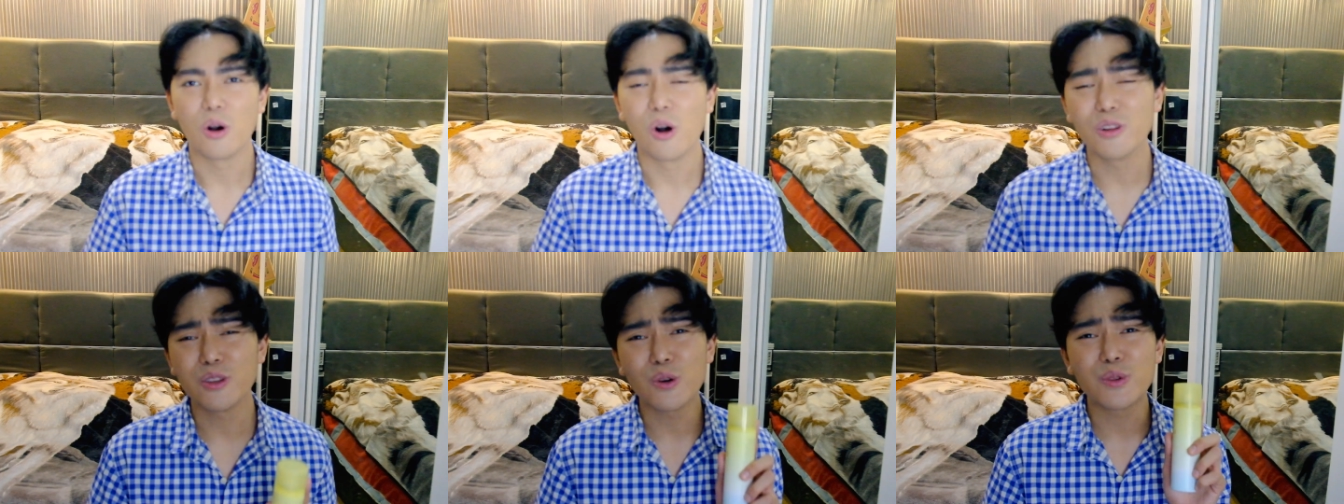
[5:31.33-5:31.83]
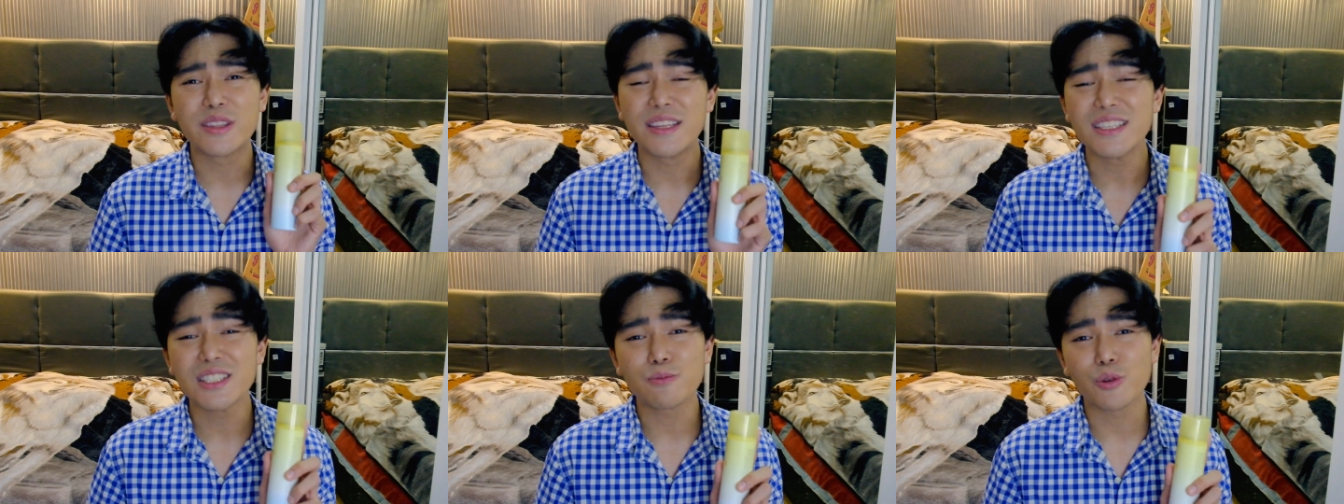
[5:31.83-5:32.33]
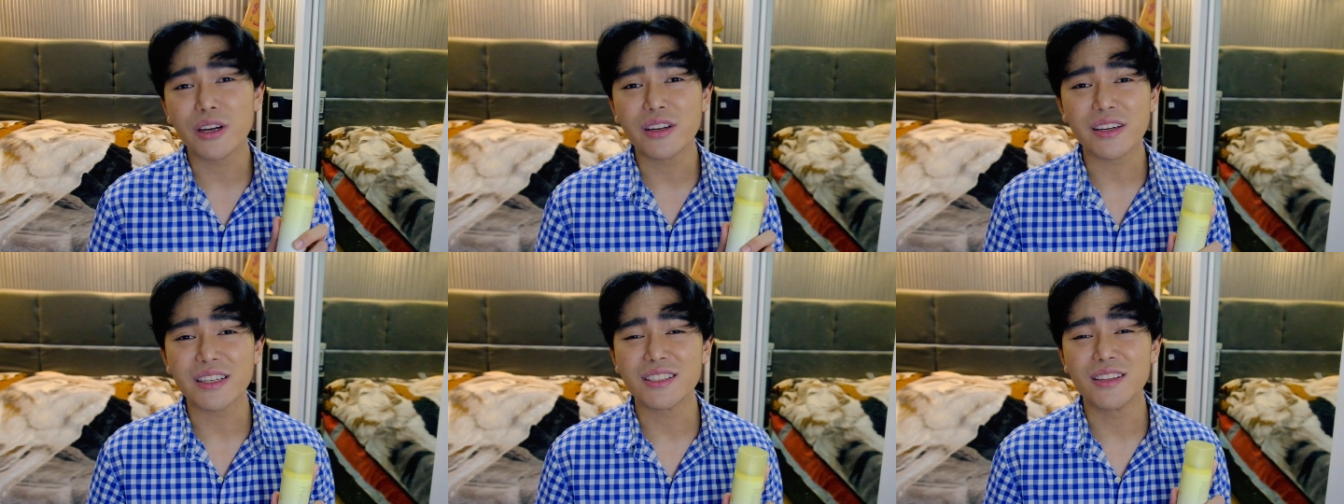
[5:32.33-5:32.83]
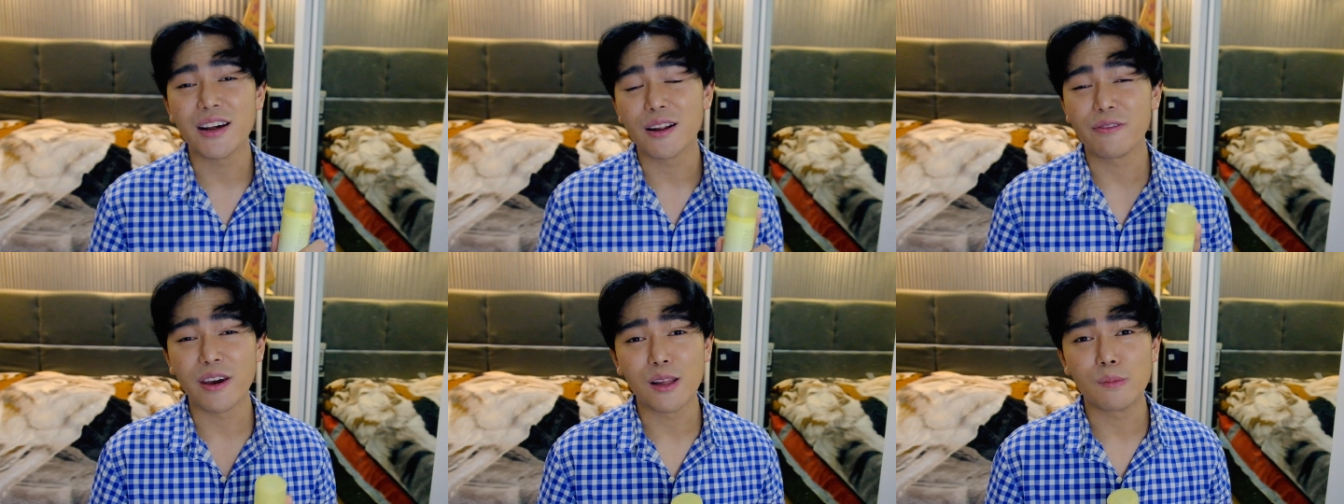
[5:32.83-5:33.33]
Although this product is not
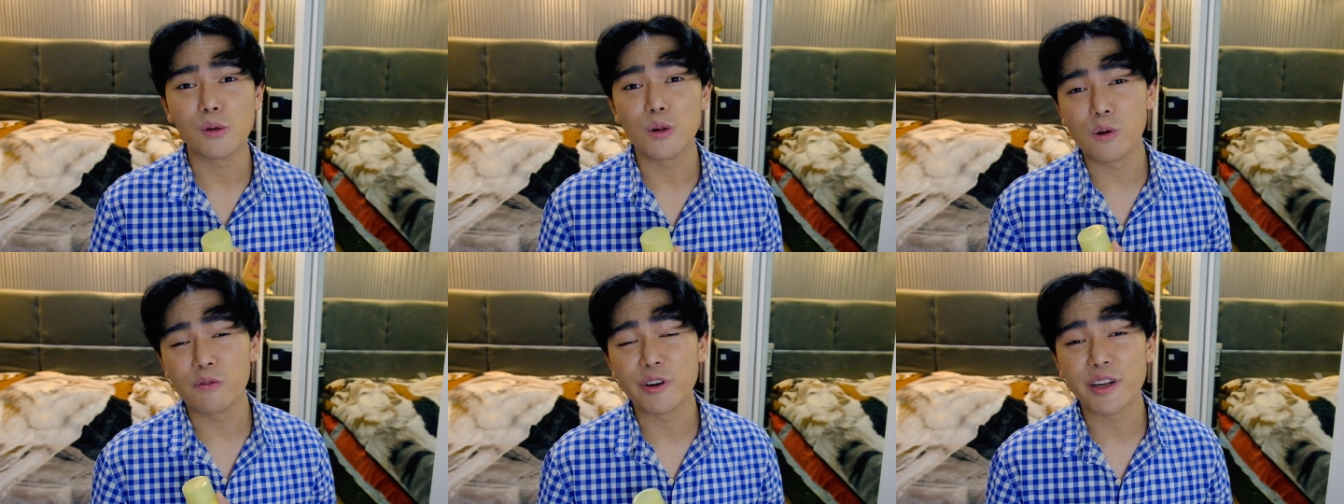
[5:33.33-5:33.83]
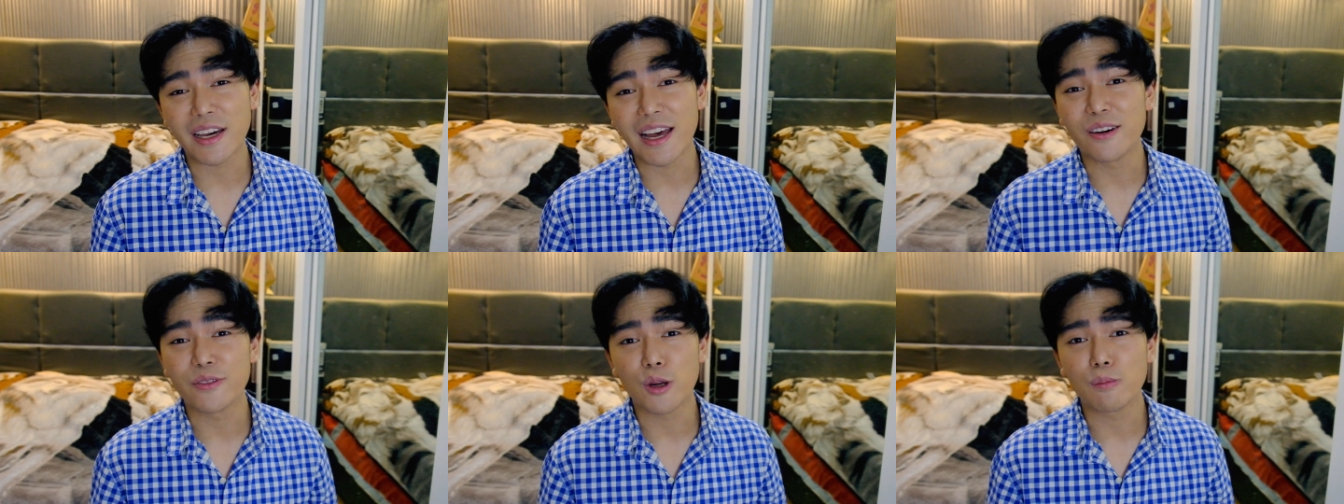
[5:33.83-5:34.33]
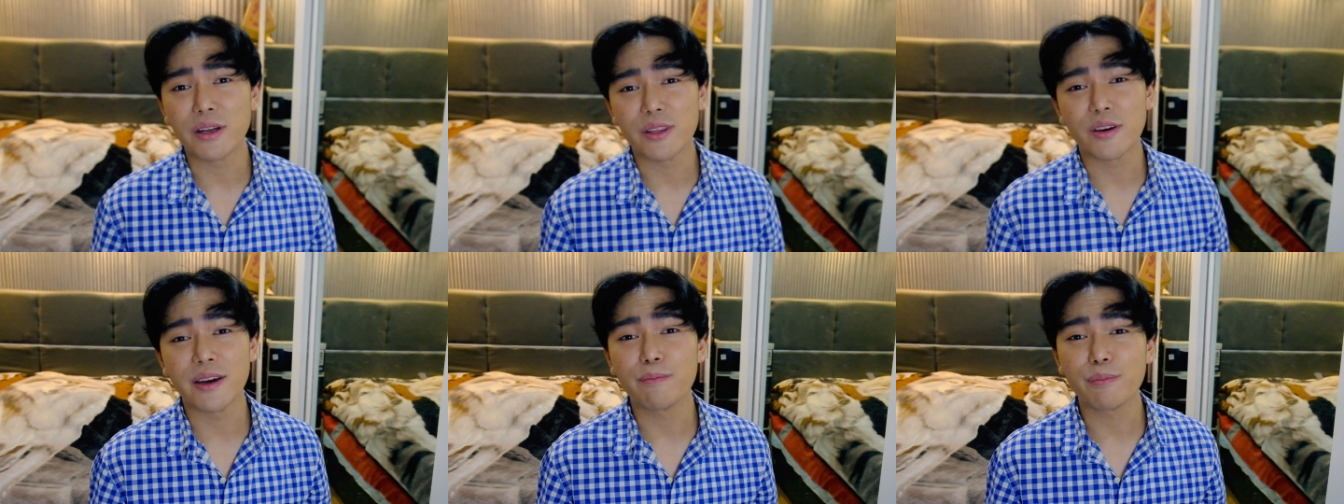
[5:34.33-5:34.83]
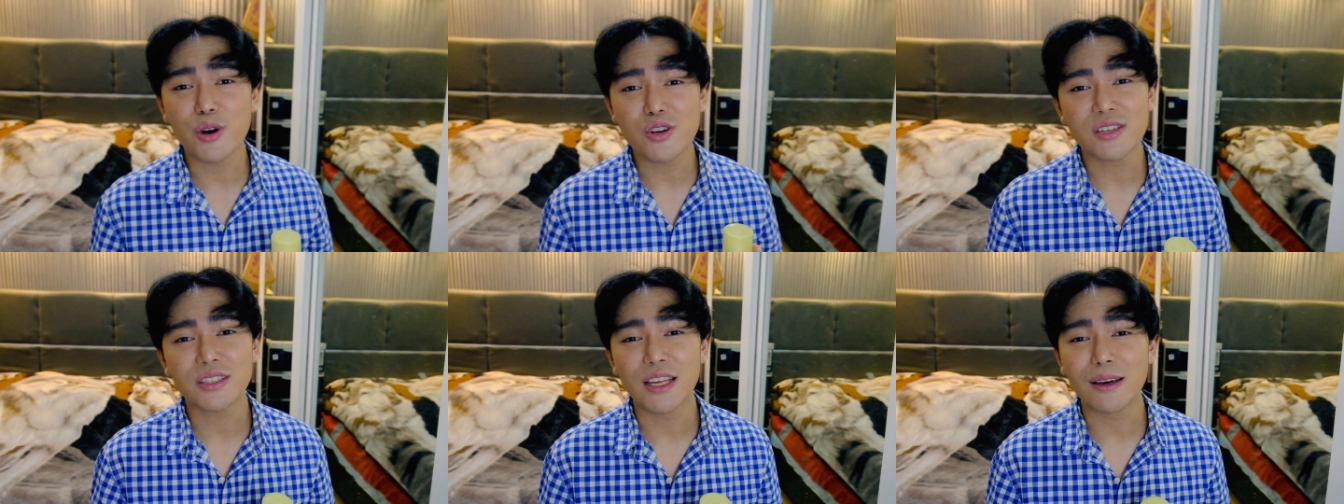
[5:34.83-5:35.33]
available over the counter, but you can
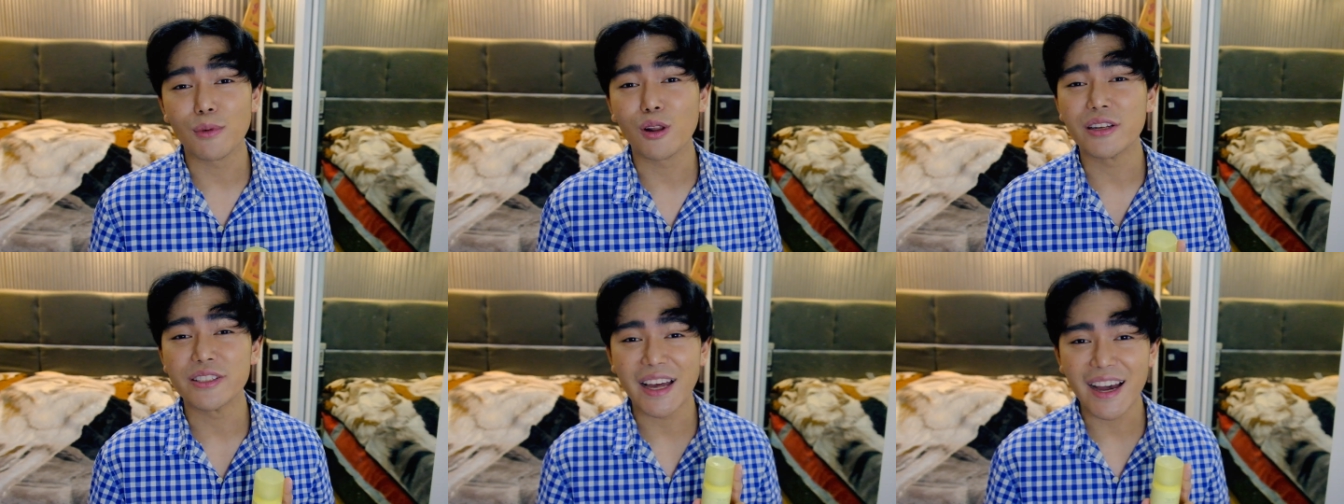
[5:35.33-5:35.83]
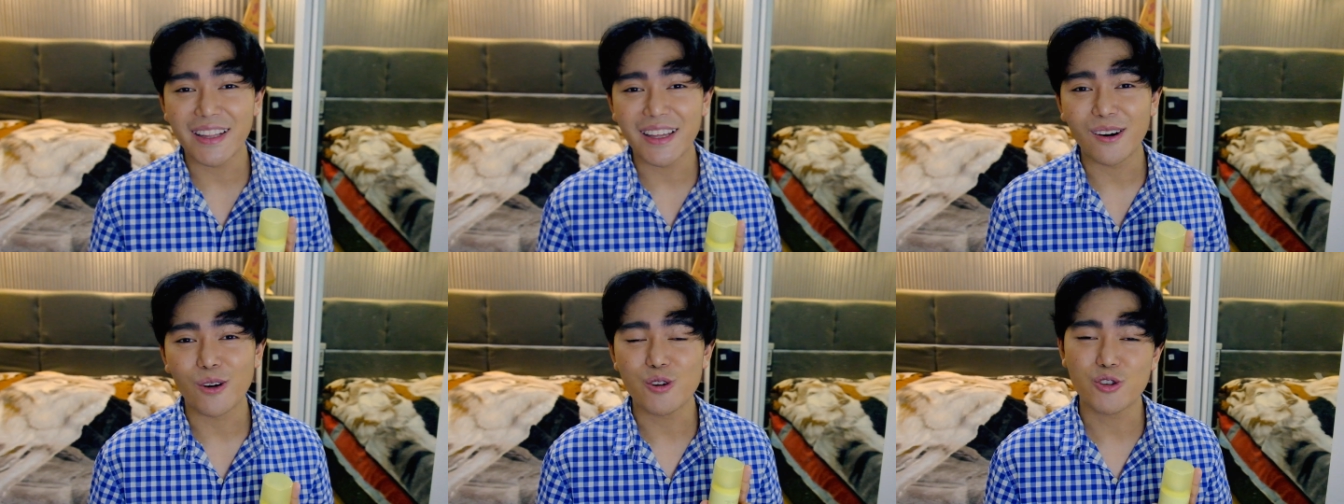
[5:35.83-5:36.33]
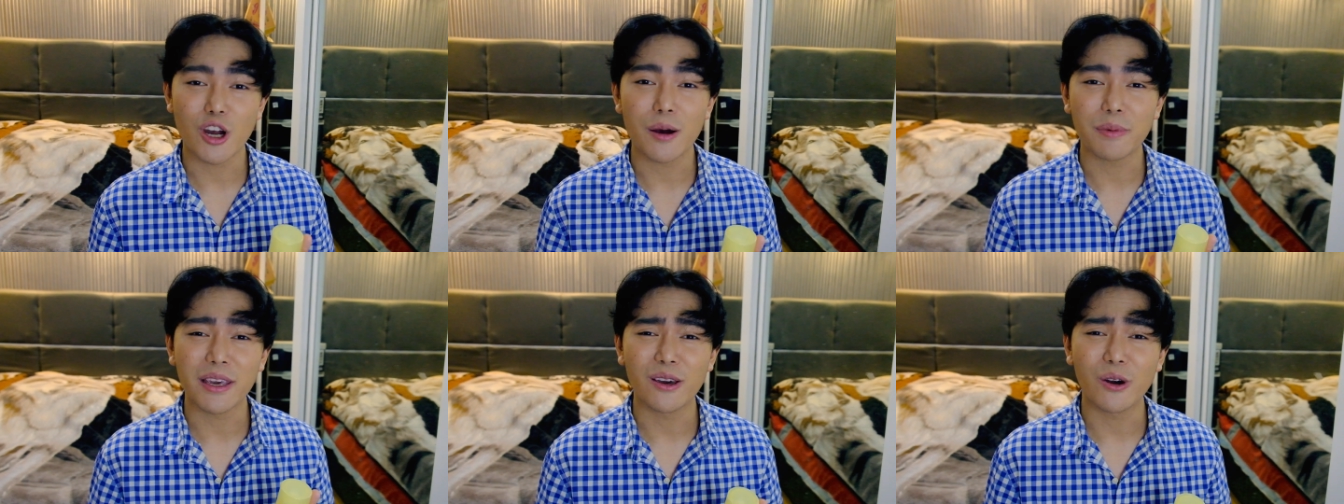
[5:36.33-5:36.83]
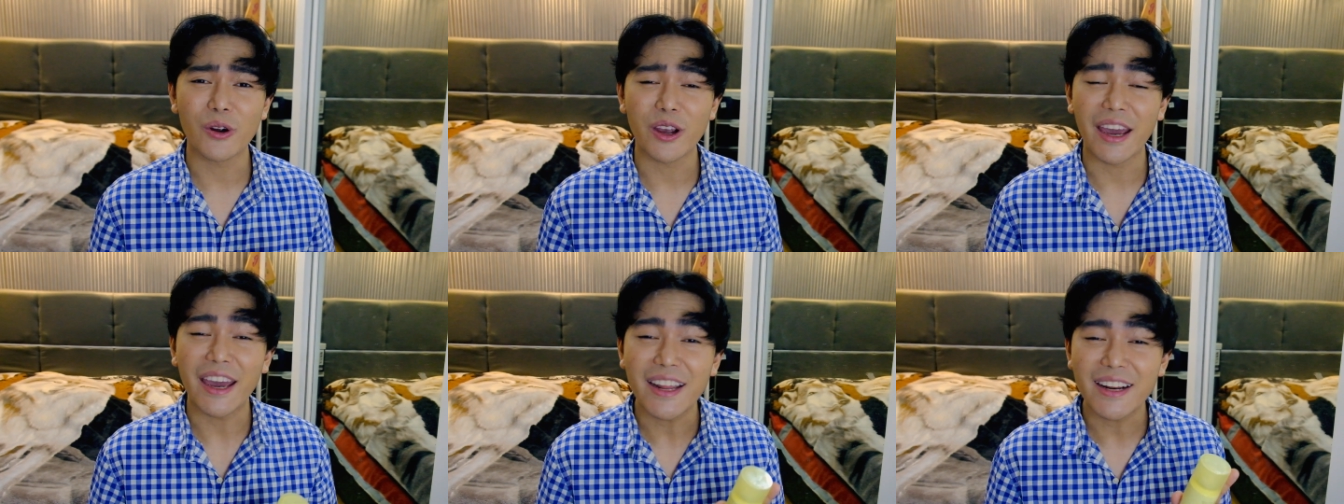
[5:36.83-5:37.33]
purchase them on Lazada or Shopee or
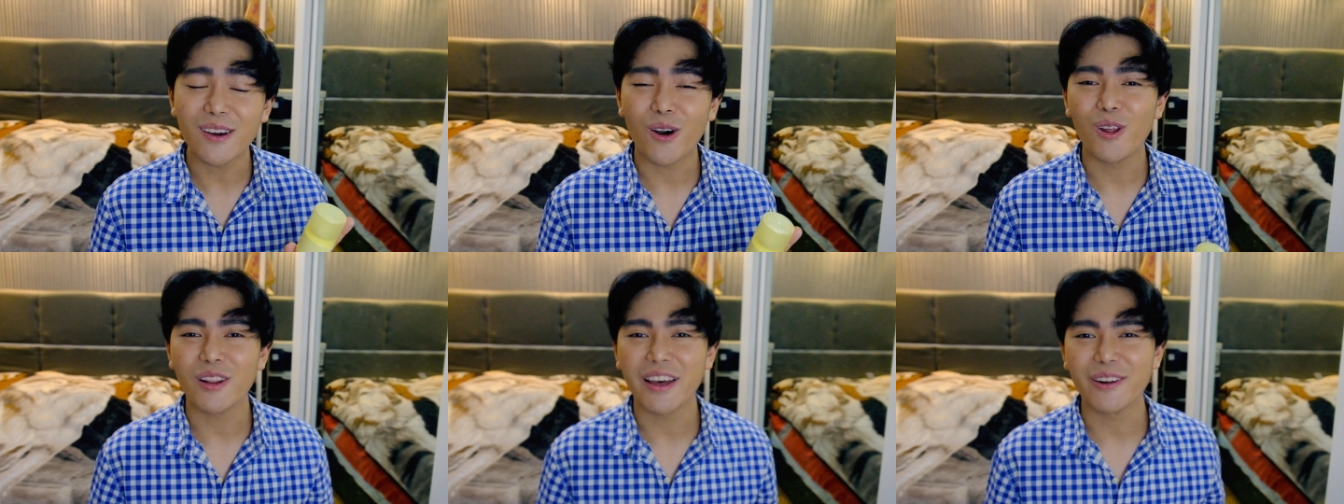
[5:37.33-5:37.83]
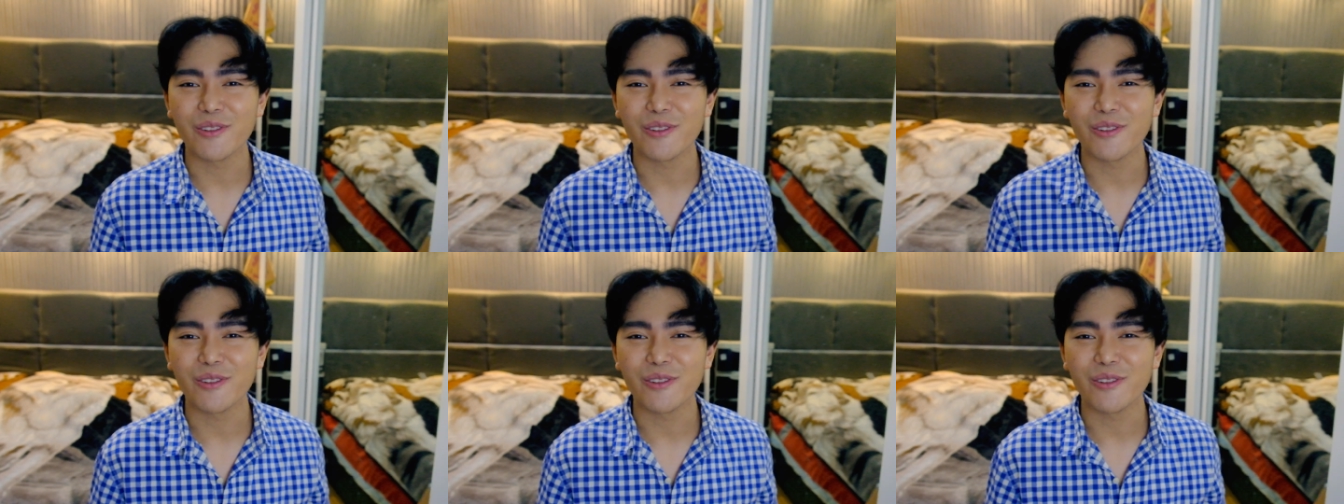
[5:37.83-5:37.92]
any online